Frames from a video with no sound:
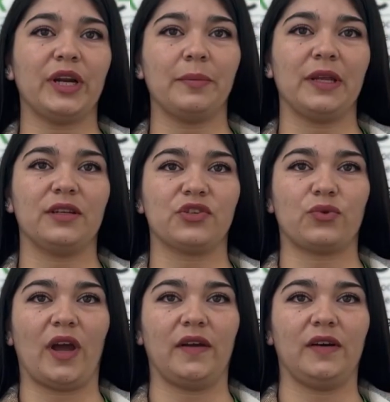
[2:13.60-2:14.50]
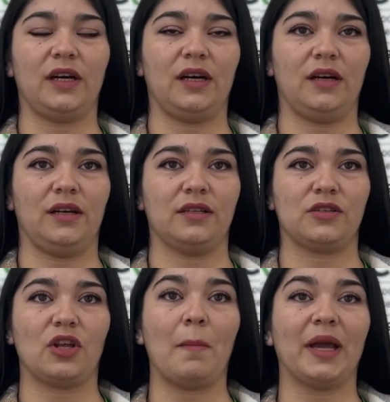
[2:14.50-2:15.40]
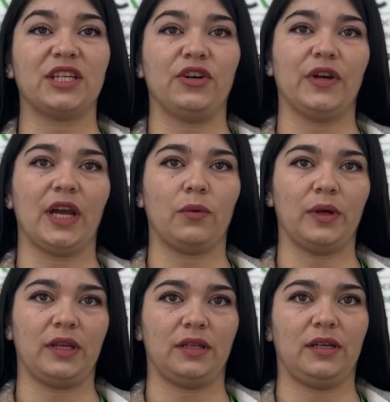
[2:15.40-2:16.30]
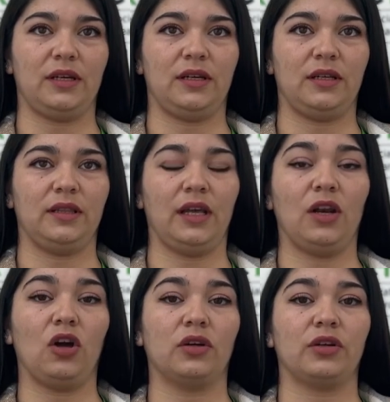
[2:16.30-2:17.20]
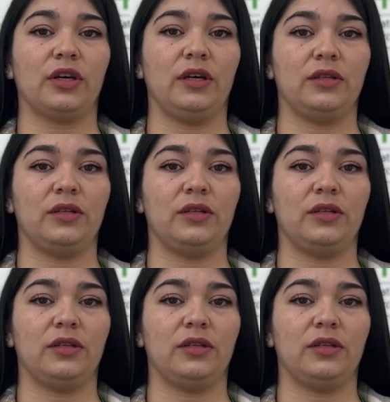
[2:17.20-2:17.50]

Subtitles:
been described some bacteria within the lung